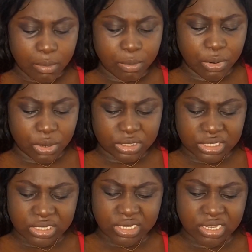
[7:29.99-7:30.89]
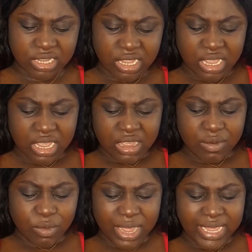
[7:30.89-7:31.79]
But
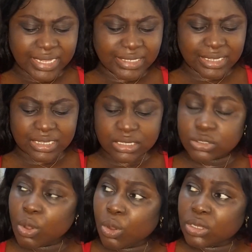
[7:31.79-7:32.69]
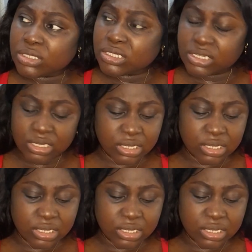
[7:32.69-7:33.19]
why is it this hot?